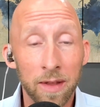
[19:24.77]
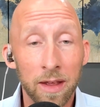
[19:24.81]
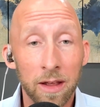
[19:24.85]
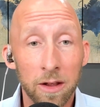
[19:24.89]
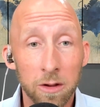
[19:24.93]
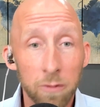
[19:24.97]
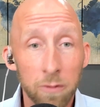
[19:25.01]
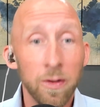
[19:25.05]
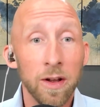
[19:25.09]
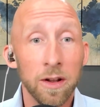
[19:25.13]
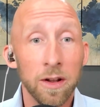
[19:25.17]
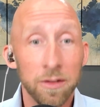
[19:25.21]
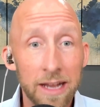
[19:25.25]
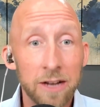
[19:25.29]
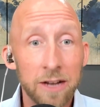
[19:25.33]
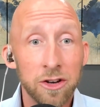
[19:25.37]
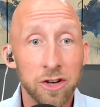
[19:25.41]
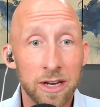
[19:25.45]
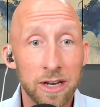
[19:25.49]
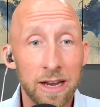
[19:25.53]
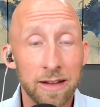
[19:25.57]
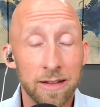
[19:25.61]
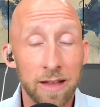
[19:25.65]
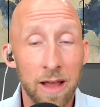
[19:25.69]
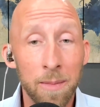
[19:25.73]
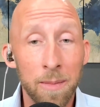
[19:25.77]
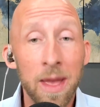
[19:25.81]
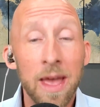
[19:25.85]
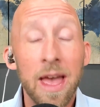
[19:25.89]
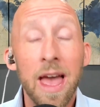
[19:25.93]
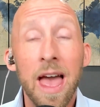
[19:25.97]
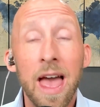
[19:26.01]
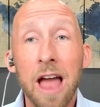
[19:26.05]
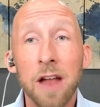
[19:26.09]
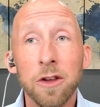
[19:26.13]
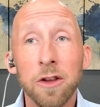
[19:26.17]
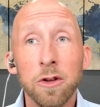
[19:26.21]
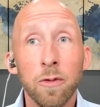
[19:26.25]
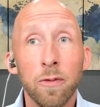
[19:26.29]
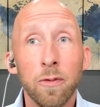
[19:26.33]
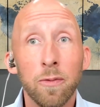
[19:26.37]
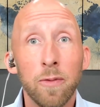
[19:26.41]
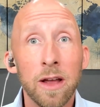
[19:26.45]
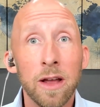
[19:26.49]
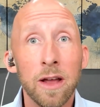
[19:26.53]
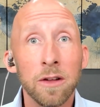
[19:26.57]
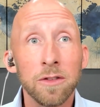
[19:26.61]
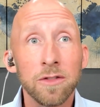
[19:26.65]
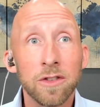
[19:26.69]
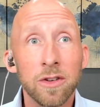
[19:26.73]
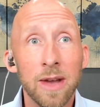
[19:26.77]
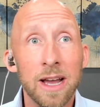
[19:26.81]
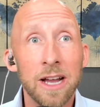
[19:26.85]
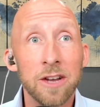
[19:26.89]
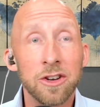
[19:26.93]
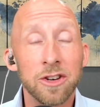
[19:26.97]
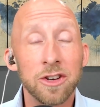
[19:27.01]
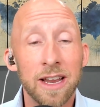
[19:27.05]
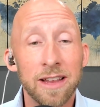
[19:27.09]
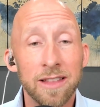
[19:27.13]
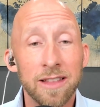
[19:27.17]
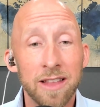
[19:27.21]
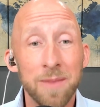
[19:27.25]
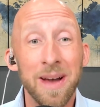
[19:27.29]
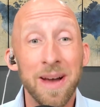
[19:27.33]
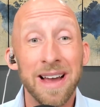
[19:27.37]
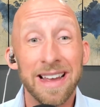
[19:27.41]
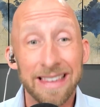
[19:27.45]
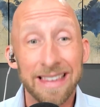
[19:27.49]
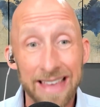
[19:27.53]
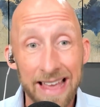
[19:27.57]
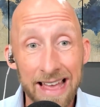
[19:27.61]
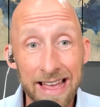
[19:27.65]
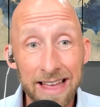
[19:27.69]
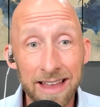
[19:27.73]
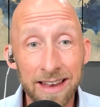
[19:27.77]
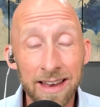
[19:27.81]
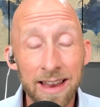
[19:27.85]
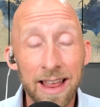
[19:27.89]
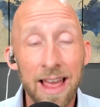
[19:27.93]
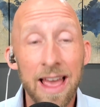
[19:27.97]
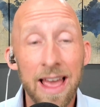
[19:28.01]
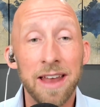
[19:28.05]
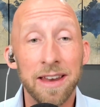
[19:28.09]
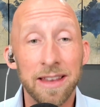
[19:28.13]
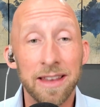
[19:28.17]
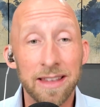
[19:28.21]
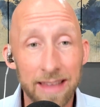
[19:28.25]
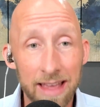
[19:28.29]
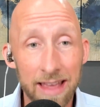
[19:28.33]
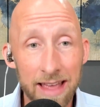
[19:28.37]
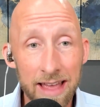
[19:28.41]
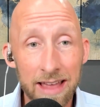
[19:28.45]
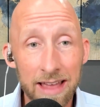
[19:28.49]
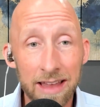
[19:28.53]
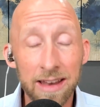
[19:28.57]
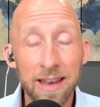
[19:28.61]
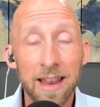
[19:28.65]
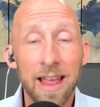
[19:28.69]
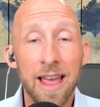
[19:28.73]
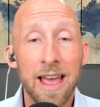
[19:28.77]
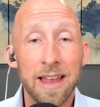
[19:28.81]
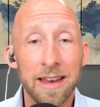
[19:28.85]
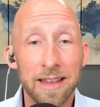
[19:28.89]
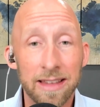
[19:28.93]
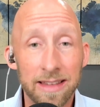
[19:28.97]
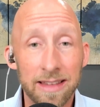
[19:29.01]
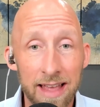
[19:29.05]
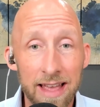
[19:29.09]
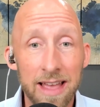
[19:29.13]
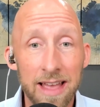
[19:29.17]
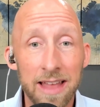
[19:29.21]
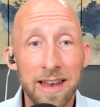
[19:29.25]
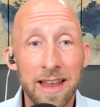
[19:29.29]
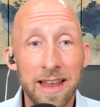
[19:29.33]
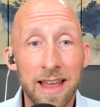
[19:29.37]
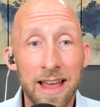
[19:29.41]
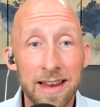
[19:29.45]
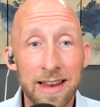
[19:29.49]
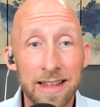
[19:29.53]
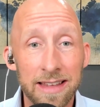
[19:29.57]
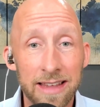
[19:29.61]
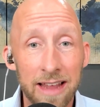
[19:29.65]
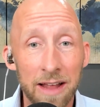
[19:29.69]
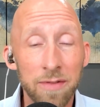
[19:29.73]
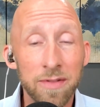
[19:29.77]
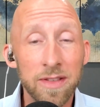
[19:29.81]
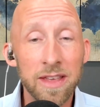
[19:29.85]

You failed to educate them, and you failed to educate them again and again and again and again.